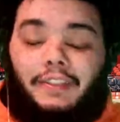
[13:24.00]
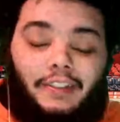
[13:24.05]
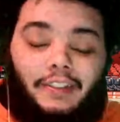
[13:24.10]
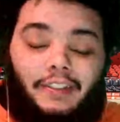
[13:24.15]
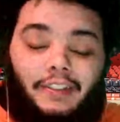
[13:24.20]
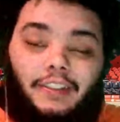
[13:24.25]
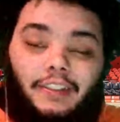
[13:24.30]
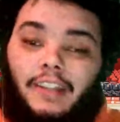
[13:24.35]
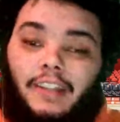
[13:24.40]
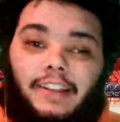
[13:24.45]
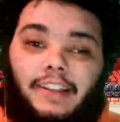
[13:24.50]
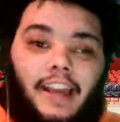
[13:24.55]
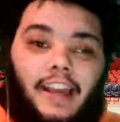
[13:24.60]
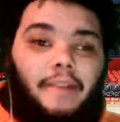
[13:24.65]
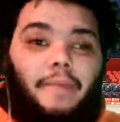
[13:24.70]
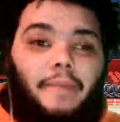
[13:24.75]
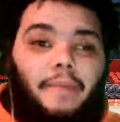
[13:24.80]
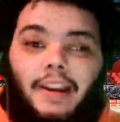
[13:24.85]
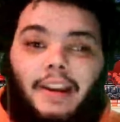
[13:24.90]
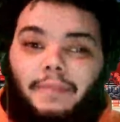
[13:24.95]
that
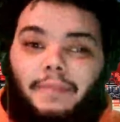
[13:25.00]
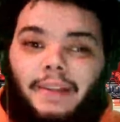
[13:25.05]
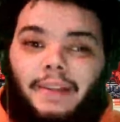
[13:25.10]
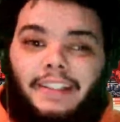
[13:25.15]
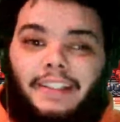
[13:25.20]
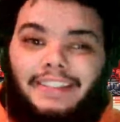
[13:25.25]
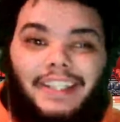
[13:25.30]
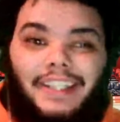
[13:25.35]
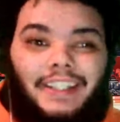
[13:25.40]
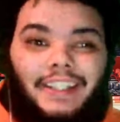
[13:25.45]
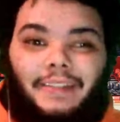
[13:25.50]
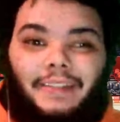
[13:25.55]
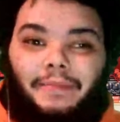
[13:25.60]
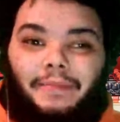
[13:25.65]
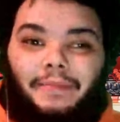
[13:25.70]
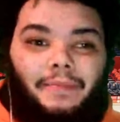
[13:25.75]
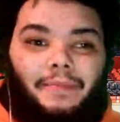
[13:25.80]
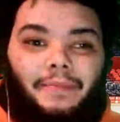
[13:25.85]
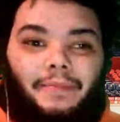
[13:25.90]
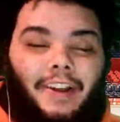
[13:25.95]
might have been the second
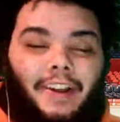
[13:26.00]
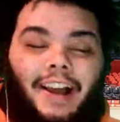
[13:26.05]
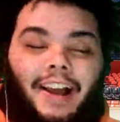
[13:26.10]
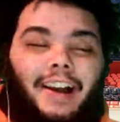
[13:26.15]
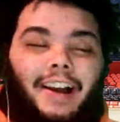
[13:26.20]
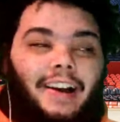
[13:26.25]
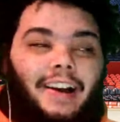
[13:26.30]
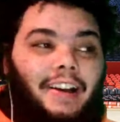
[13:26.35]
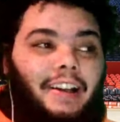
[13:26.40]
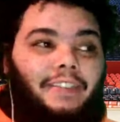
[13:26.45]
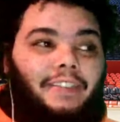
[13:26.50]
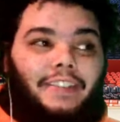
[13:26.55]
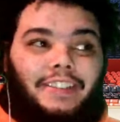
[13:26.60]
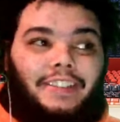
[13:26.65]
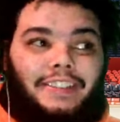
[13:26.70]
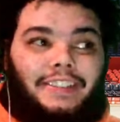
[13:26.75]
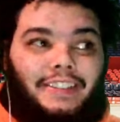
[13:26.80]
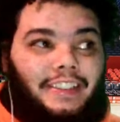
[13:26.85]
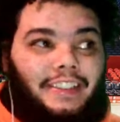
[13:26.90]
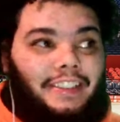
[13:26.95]
high of this
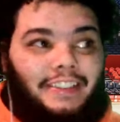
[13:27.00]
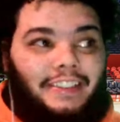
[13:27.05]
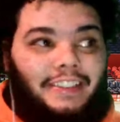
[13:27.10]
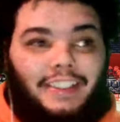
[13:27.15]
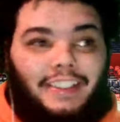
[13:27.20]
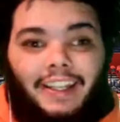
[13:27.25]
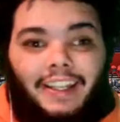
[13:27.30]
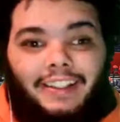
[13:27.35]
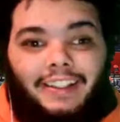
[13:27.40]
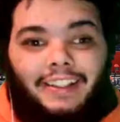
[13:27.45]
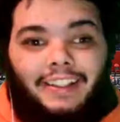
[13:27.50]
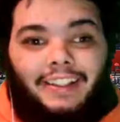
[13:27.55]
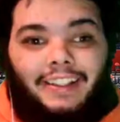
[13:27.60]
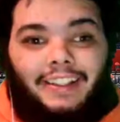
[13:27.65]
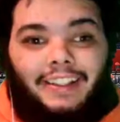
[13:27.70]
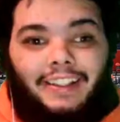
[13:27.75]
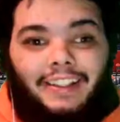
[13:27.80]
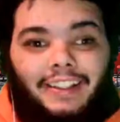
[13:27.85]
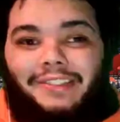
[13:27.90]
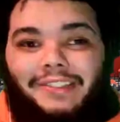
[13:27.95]
season. Like,
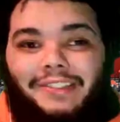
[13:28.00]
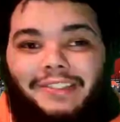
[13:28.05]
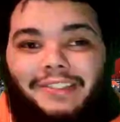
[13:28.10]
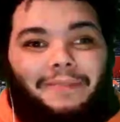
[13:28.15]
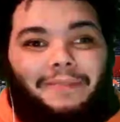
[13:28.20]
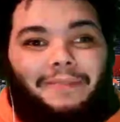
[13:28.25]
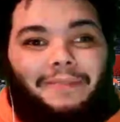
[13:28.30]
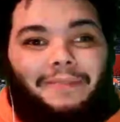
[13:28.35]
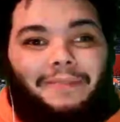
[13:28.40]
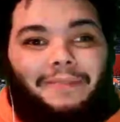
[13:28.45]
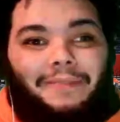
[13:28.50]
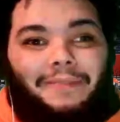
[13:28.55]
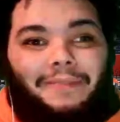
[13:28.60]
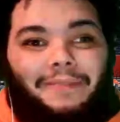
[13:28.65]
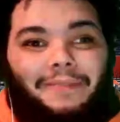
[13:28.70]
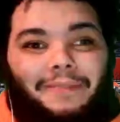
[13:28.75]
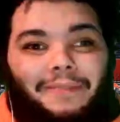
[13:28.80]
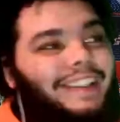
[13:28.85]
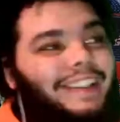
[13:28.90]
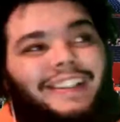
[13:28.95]
most
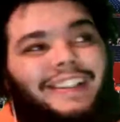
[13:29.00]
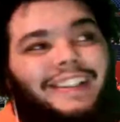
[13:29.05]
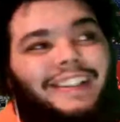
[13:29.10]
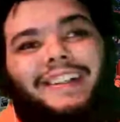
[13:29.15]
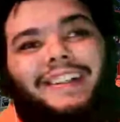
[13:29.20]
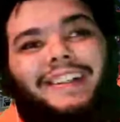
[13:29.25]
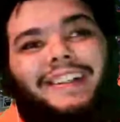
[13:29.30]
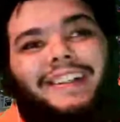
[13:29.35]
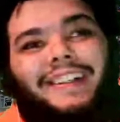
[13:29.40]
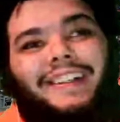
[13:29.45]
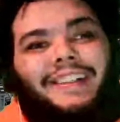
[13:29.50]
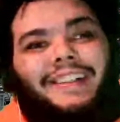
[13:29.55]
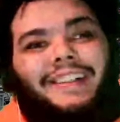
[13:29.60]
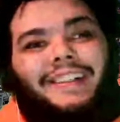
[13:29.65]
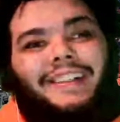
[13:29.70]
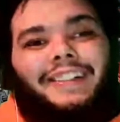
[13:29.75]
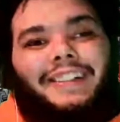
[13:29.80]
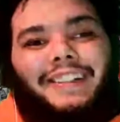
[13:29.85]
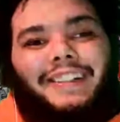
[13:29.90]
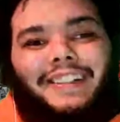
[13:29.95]
importantly,
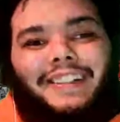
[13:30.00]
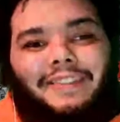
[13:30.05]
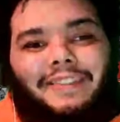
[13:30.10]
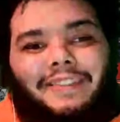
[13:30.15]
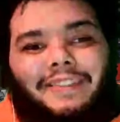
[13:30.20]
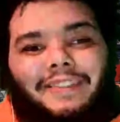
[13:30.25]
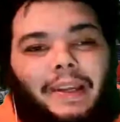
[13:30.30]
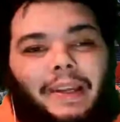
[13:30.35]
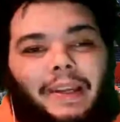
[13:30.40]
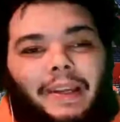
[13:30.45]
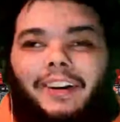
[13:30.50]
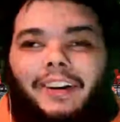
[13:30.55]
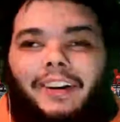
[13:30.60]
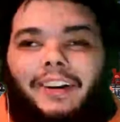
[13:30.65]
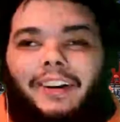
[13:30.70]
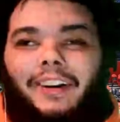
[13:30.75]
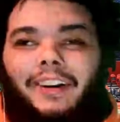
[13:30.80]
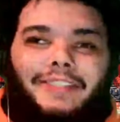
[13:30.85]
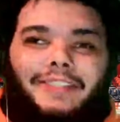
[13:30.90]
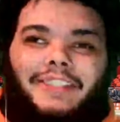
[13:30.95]
being
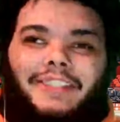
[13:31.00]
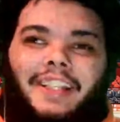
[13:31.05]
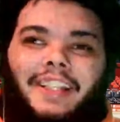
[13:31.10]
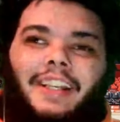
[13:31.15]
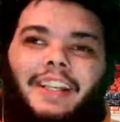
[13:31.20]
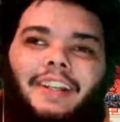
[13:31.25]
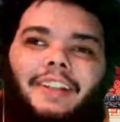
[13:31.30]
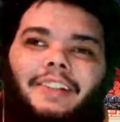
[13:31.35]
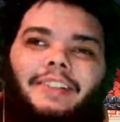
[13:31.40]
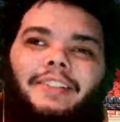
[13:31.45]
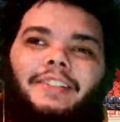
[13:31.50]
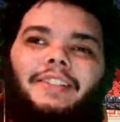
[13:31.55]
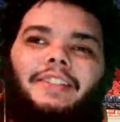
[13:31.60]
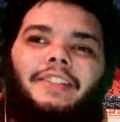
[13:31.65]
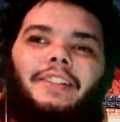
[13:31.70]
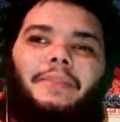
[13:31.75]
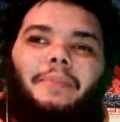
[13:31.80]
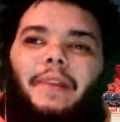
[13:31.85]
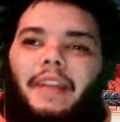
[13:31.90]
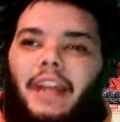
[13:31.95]
Ohio State,
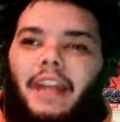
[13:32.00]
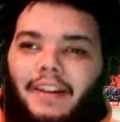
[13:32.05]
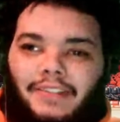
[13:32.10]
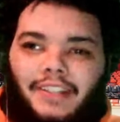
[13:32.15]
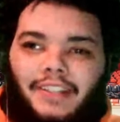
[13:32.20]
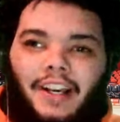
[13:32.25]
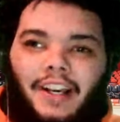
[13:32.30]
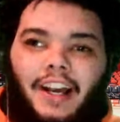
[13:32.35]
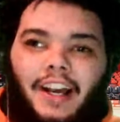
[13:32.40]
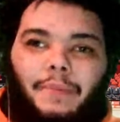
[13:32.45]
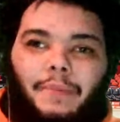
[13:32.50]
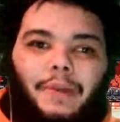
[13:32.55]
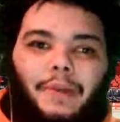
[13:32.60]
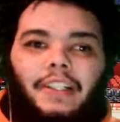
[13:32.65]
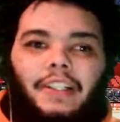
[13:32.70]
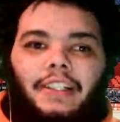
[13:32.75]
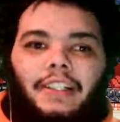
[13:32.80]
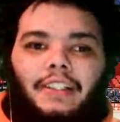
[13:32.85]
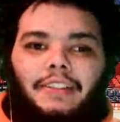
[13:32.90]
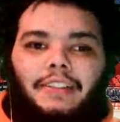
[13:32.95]
to me, that was a high
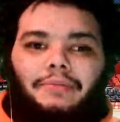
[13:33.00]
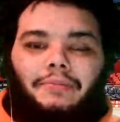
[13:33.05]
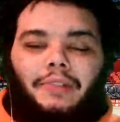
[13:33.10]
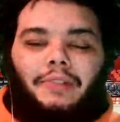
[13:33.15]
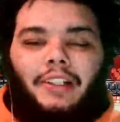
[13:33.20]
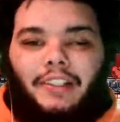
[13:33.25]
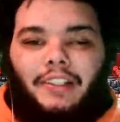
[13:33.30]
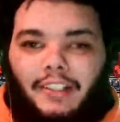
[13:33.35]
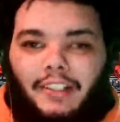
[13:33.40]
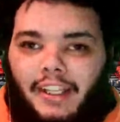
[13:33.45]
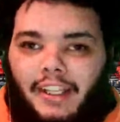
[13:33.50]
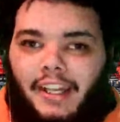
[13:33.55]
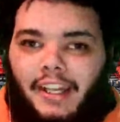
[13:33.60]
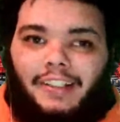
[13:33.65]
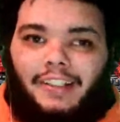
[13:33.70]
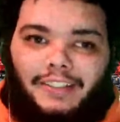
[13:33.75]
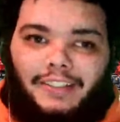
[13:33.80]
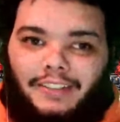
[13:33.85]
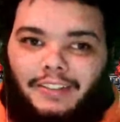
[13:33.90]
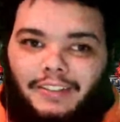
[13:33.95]
because
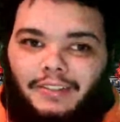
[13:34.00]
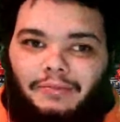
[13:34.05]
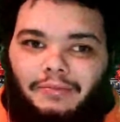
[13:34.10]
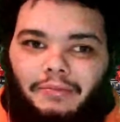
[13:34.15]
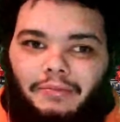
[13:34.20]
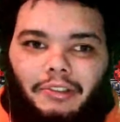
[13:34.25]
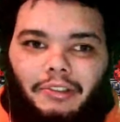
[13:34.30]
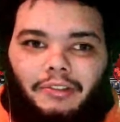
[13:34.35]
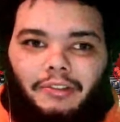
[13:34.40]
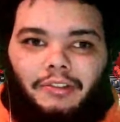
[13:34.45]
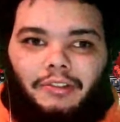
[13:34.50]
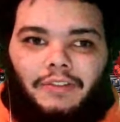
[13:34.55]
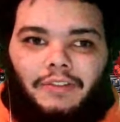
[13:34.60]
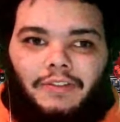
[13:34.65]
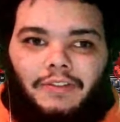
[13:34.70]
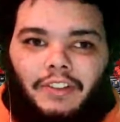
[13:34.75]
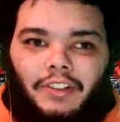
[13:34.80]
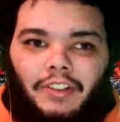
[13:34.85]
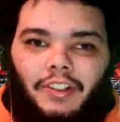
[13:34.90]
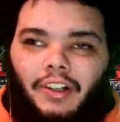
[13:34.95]
for
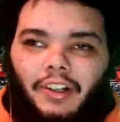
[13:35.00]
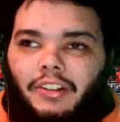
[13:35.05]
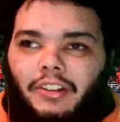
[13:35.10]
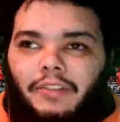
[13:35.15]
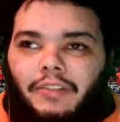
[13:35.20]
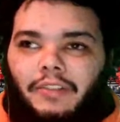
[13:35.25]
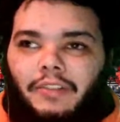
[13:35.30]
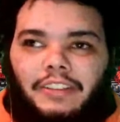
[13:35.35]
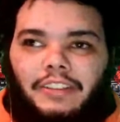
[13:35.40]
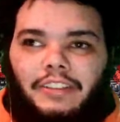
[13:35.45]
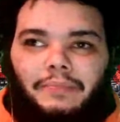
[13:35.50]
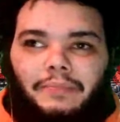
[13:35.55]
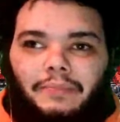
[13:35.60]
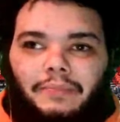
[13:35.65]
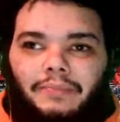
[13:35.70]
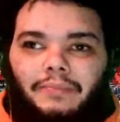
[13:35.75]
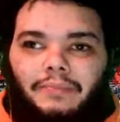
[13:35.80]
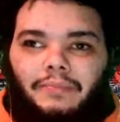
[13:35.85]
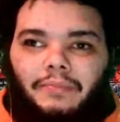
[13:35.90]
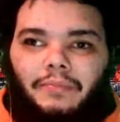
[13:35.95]
their only
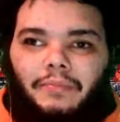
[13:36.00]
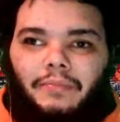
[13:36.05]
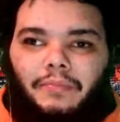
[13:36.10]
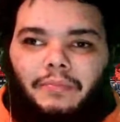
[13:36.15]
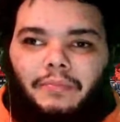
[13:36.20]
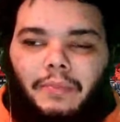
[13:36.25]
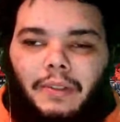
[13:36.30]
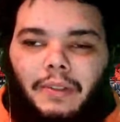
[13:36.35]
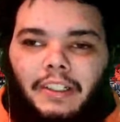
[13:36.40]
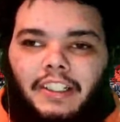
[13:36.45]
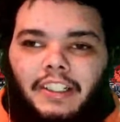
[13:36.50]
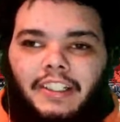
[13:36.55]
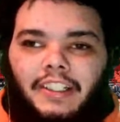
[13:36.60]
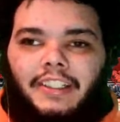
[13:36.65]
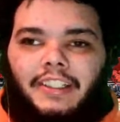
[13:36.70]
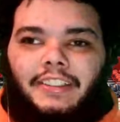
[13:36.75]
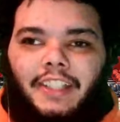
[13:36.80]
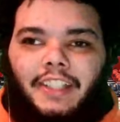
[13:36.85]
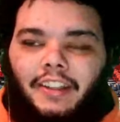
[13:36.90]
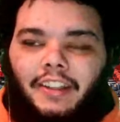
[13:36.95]
reason,
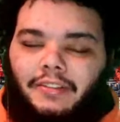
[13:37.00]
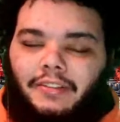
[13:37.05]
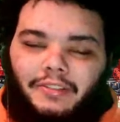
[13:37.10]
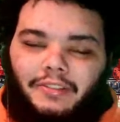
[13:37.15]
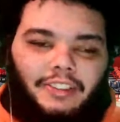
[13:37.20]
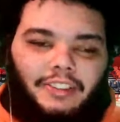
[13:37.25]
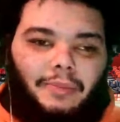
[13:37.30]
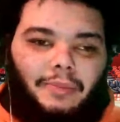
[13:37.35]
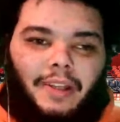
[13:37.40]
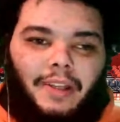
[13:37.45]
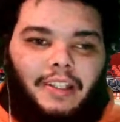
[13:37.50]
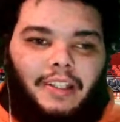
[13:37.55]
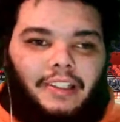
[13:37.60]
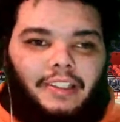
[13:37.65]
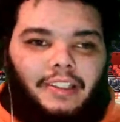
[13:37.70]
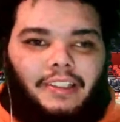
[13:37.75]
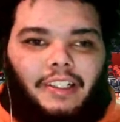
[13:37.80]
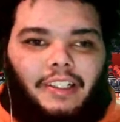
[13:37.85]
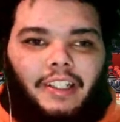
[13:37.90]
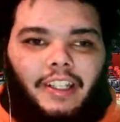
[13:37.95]
because Illinois still played
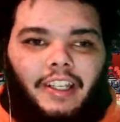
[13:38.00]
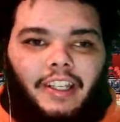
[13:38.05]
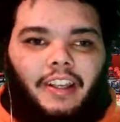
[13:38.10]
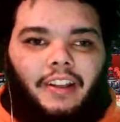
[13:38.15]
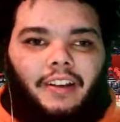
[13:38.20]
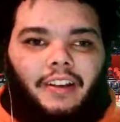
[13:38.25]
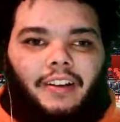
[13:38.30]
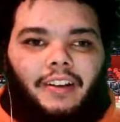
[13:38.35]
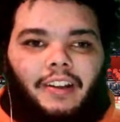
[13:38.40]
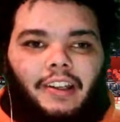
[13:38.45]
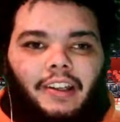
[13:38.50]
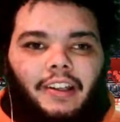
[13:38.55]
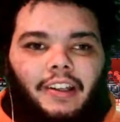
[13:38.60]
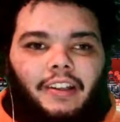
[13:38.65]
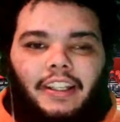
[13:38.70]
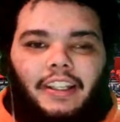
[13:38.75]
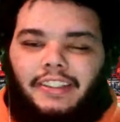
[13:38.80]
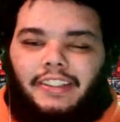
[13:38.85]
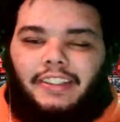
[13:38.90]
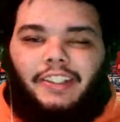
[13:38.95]
good and
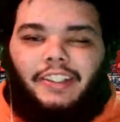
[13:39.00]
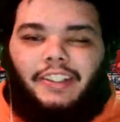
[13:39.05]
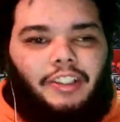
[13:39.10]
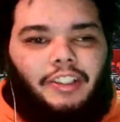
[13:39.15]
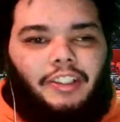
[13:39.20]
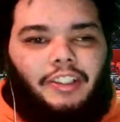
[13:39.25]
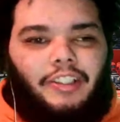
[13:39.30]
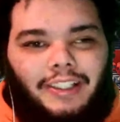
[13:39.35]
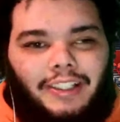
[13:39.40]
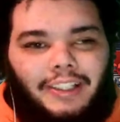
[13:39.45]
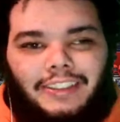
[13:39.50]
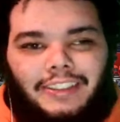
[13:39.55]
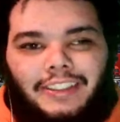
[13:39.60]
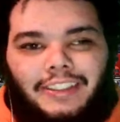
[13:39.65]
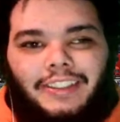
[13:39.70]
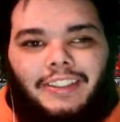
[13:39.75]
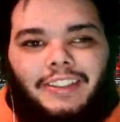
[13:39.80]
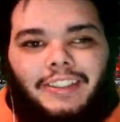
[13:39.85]
they secured the 1 seed.